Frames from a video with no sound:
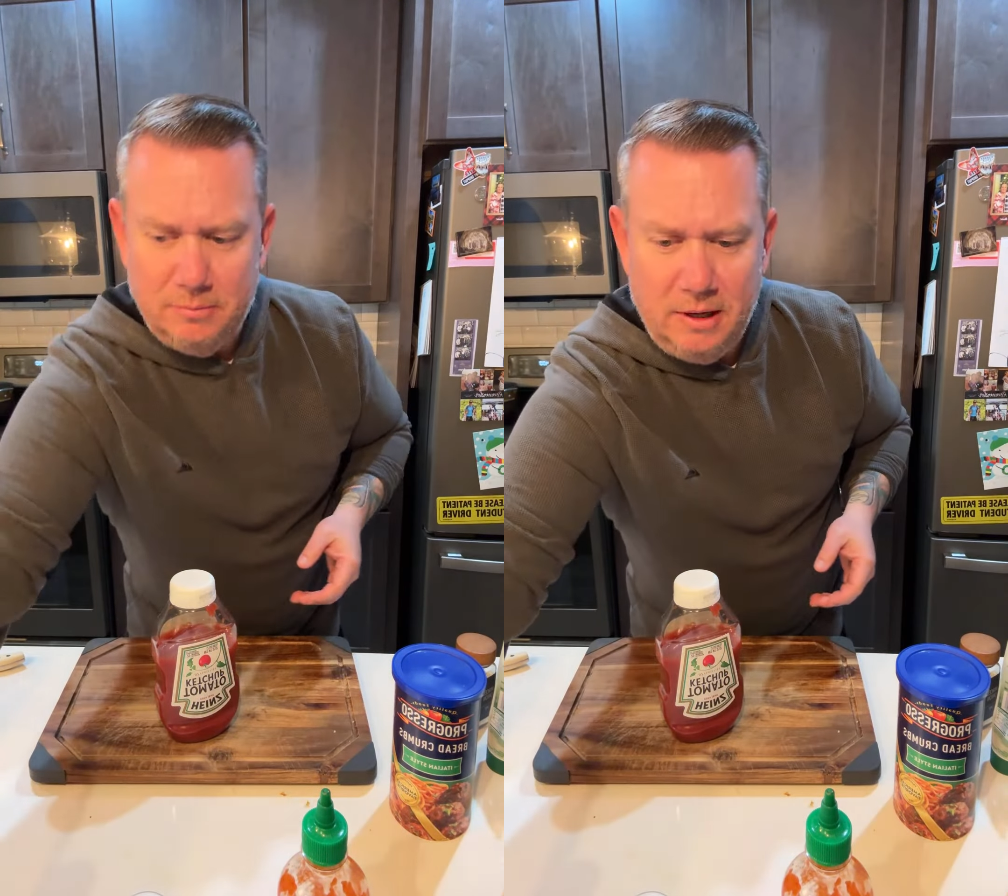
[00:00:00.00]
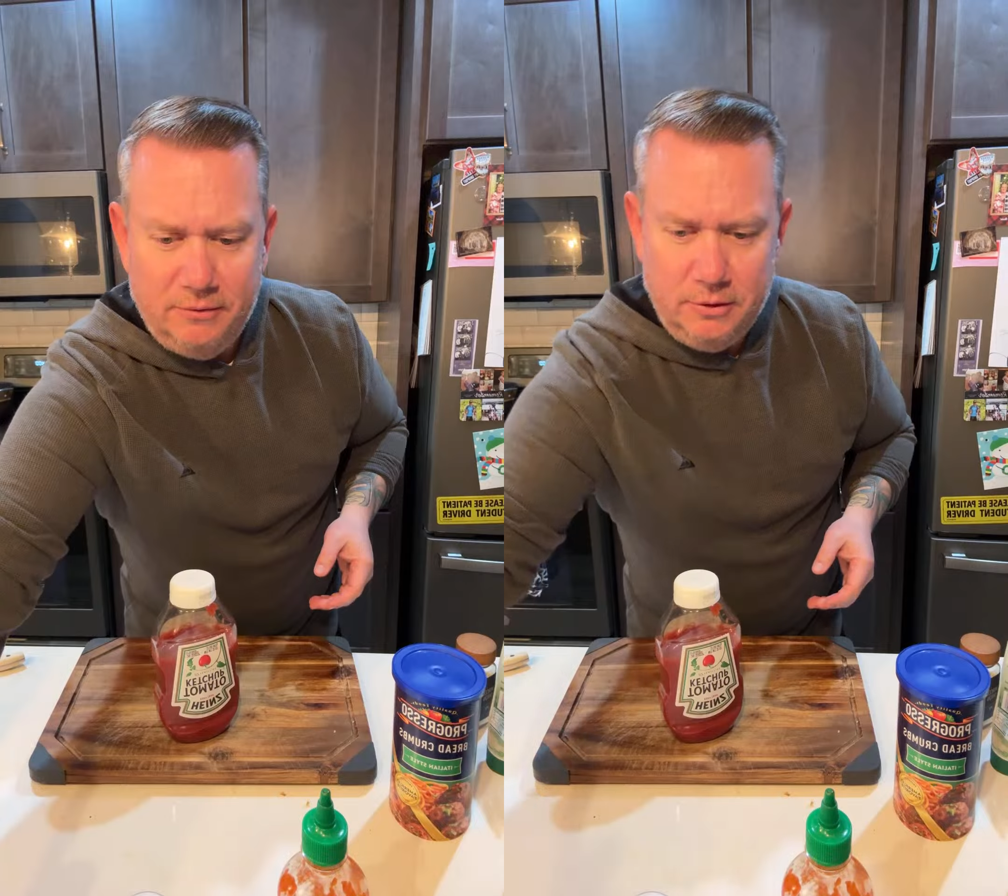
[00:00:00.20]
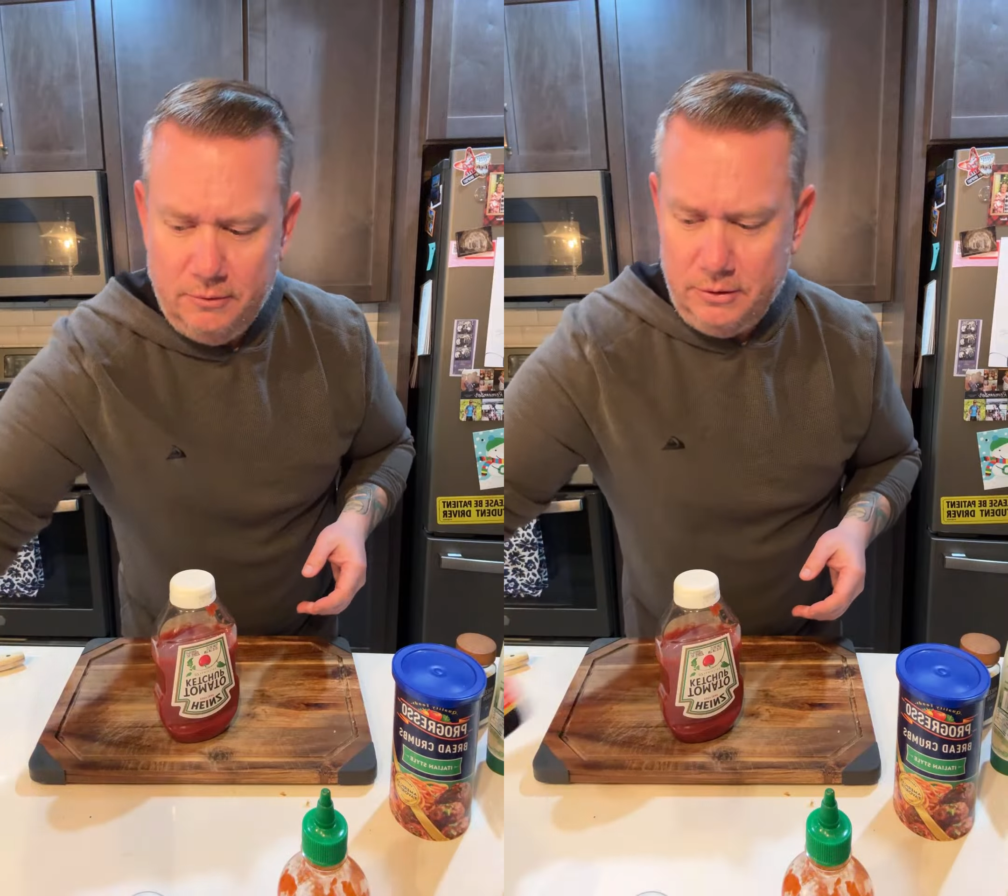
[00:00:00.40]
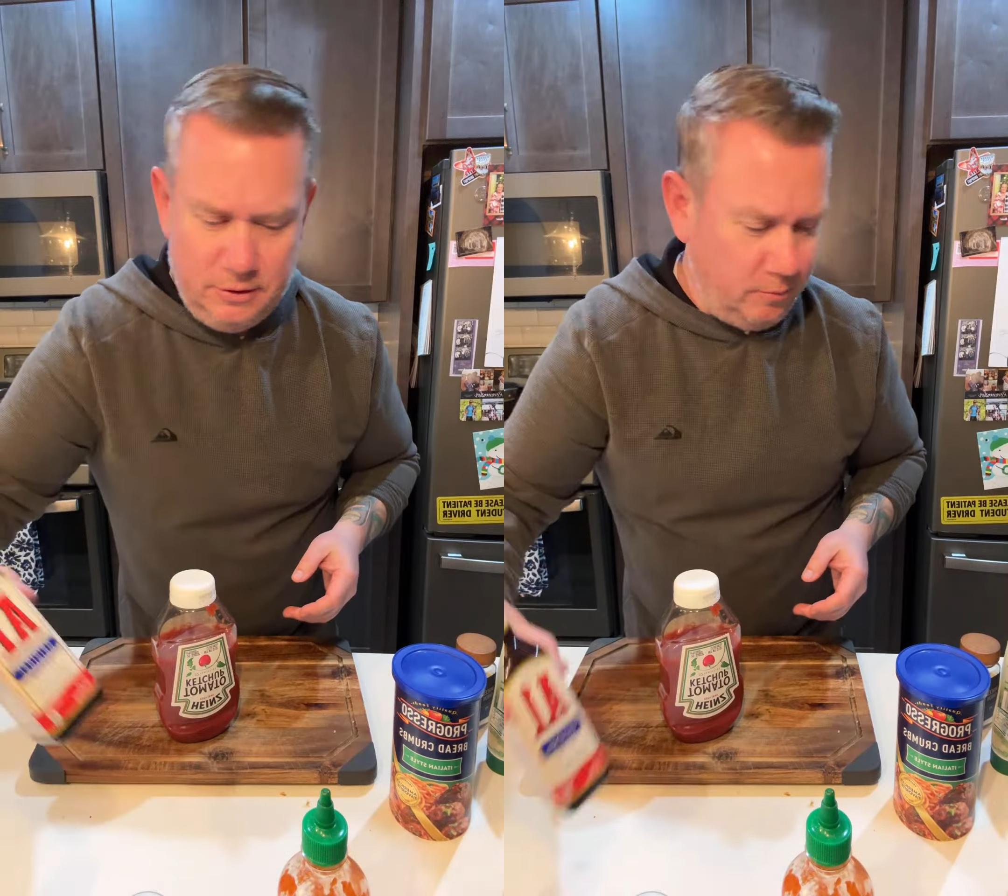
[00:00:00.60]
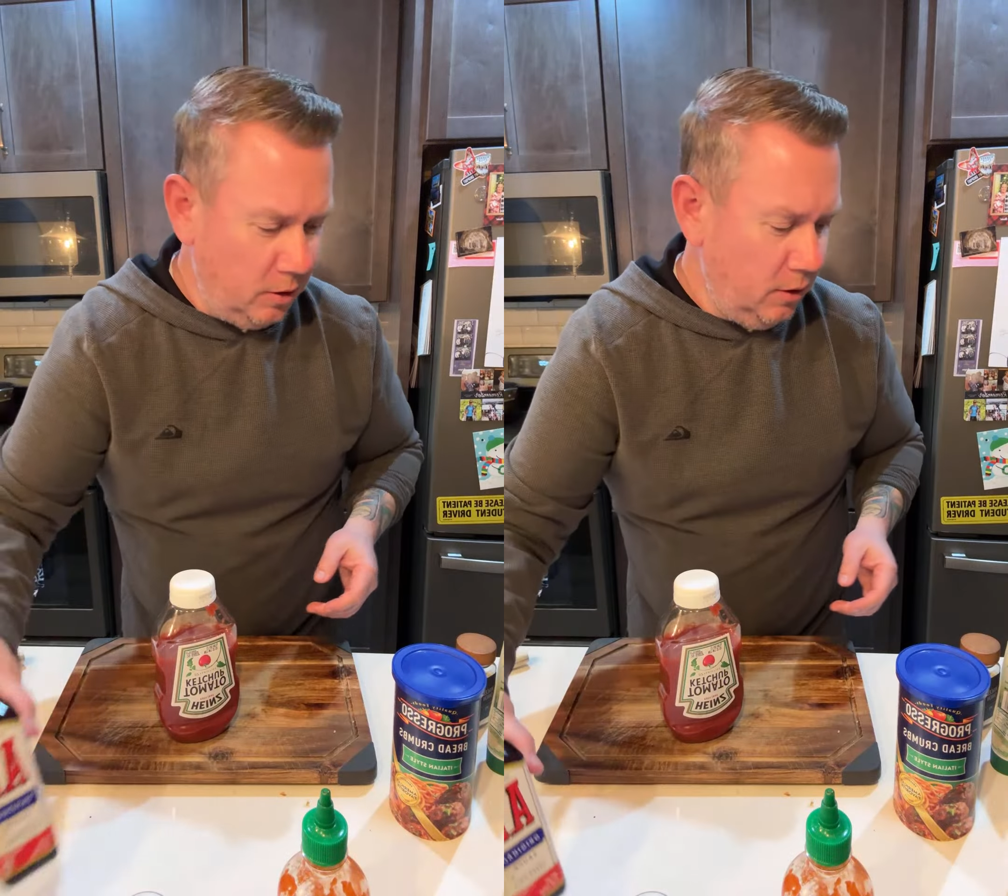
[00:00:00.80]
leftovers
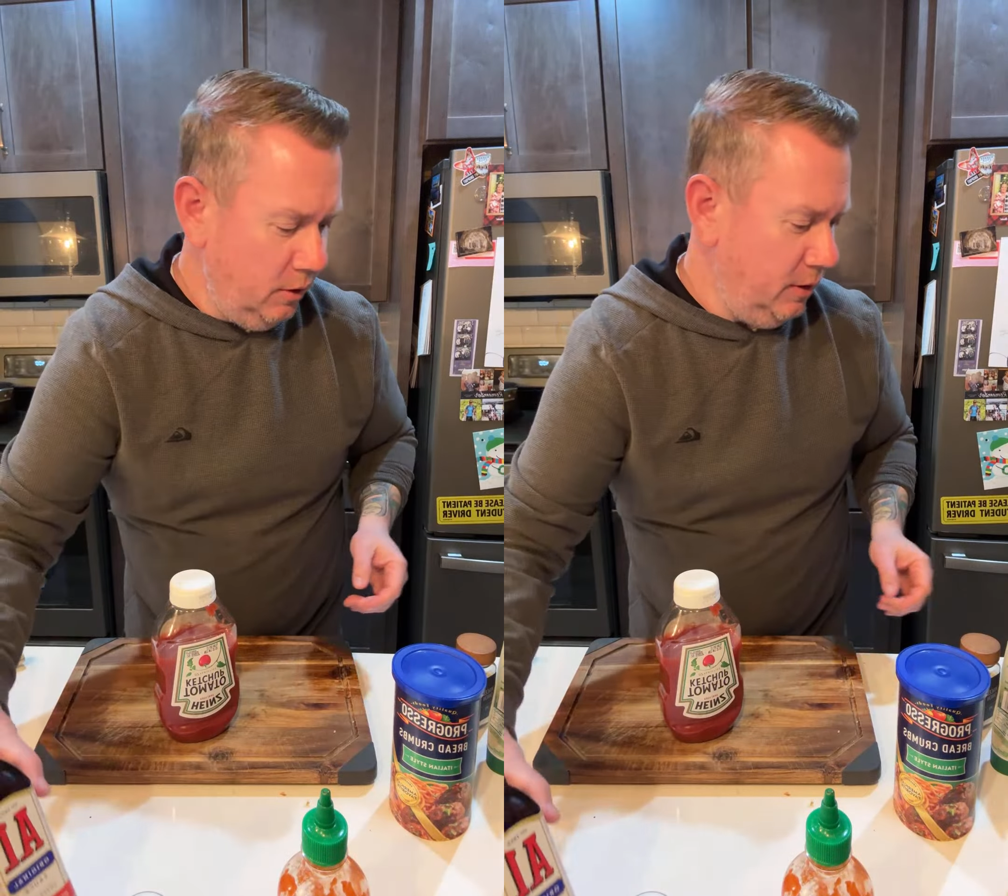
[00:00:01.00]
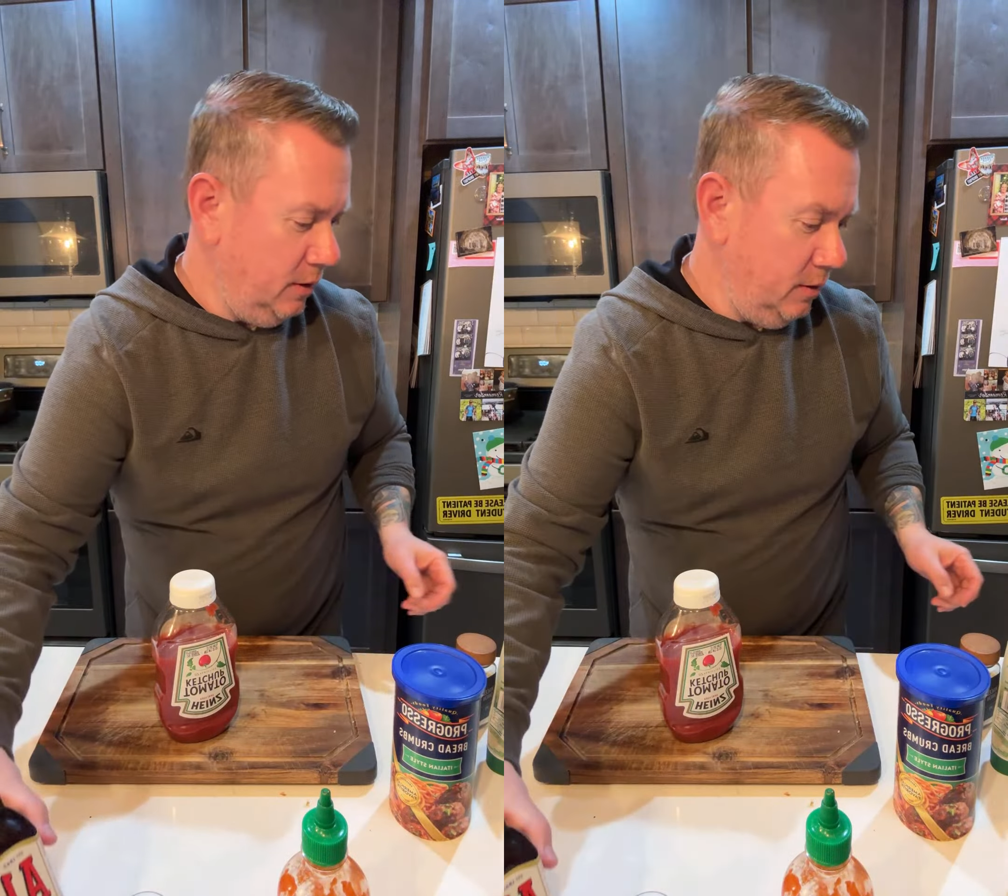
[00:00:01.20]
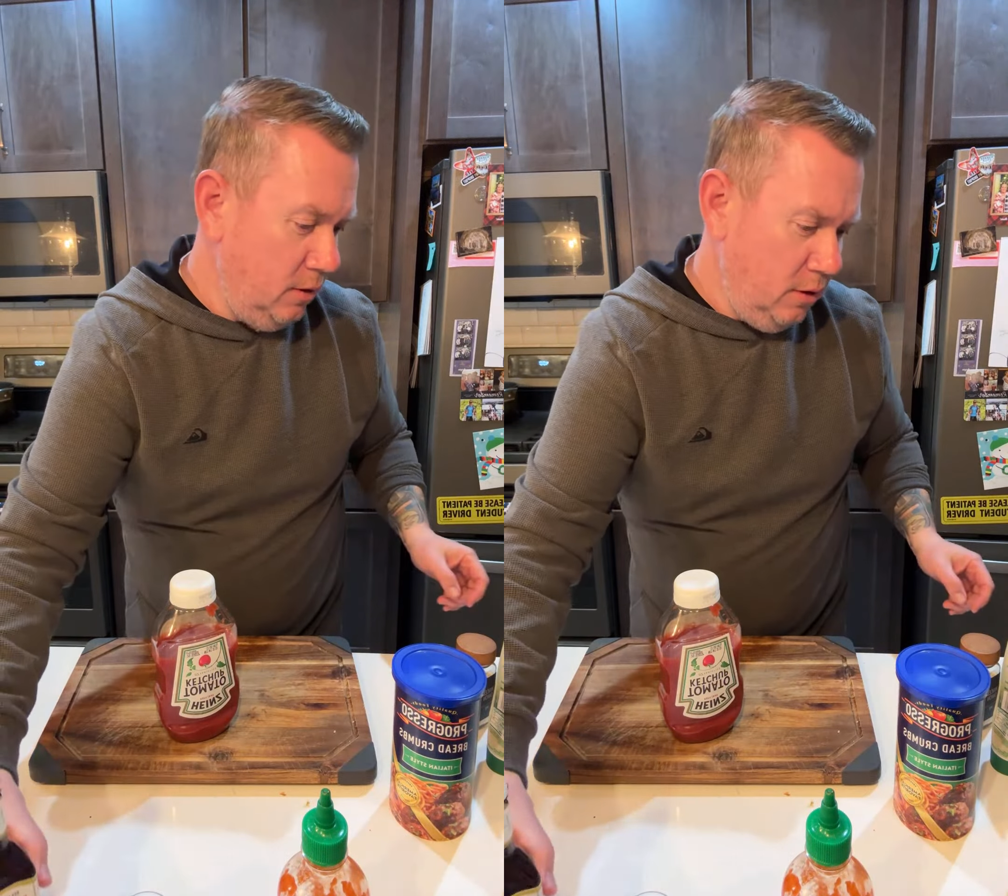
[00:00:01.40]
tomorrow, and then